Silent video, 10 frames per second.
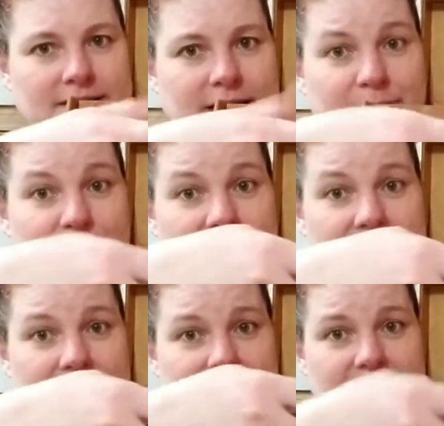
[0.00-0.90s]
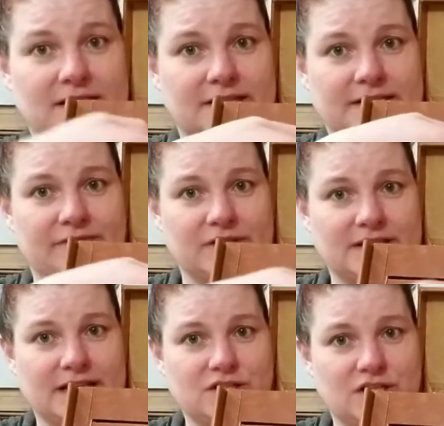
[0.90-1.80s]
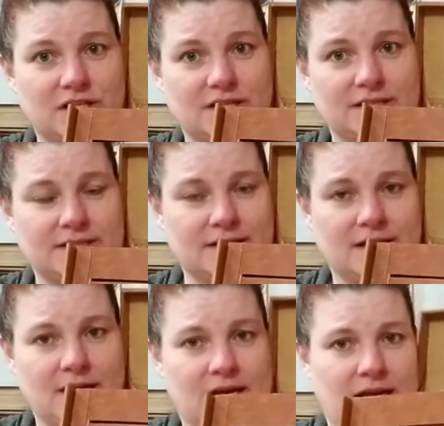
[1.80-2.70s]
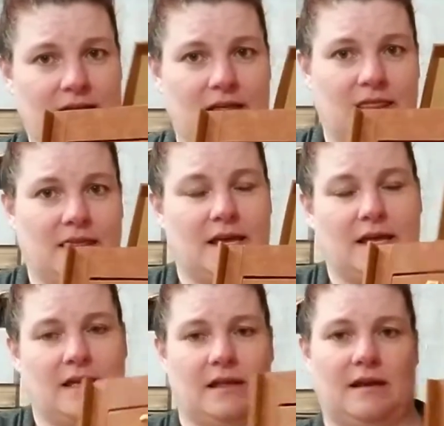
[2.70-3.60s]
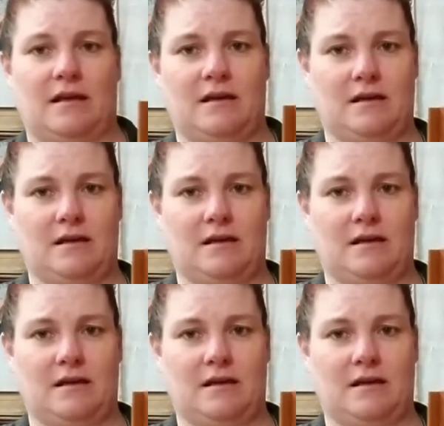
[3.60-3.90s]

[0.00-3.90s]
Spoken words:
separated into different sections. And then